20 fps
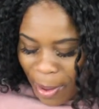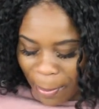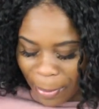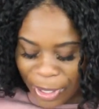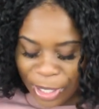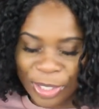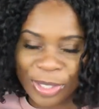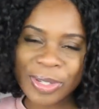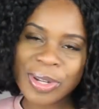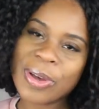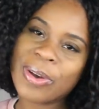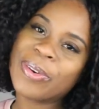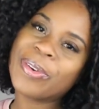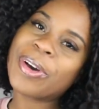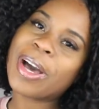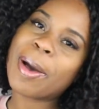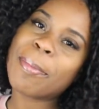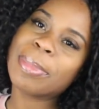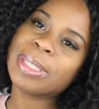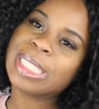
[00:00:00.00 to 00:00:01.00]
because you
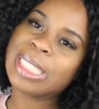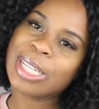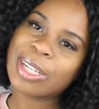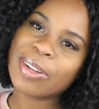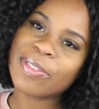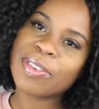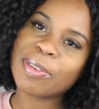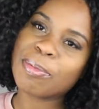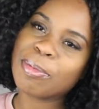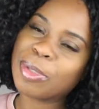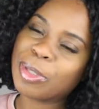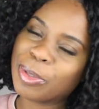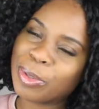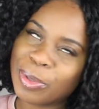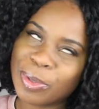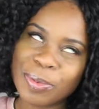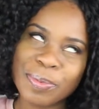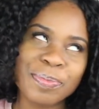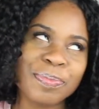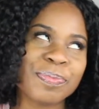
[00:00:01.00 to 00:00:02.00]
know I'm a sucker for
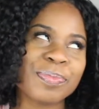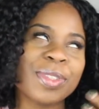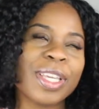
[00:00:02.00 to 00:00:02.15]
blue.